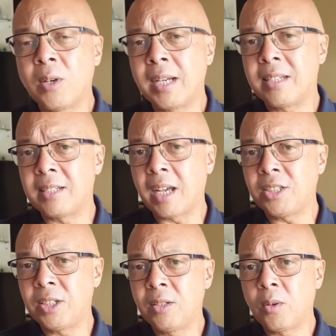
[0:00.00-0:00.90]

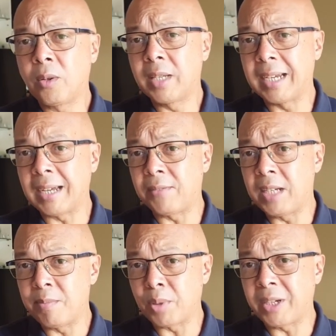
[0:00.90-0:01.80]
organization or the
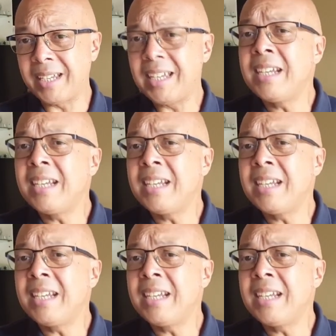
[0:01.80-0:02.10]
governing body